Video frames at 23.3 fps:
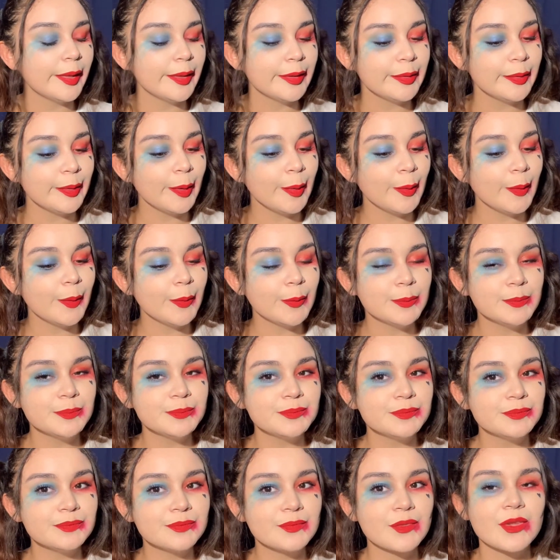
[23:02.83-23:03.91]
you know,
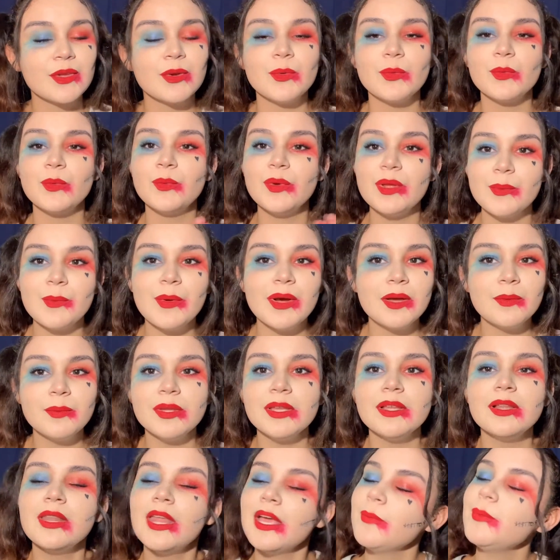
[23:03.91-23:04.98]
we
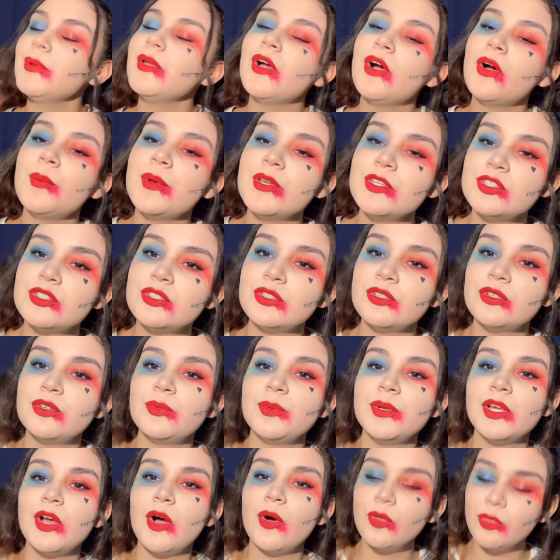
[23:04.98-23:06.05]
like we always do,
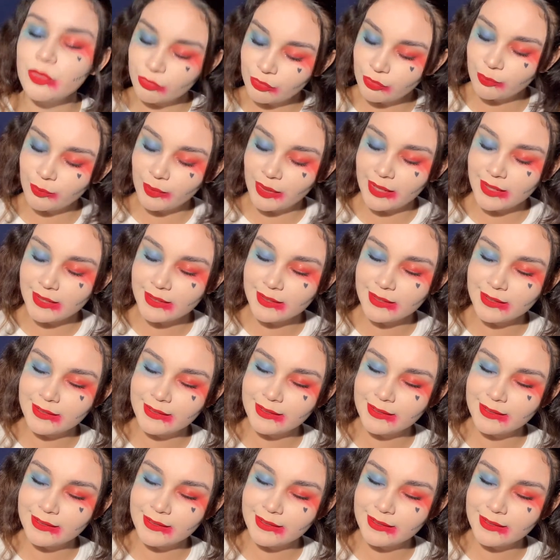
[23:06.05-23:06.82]
we go through it,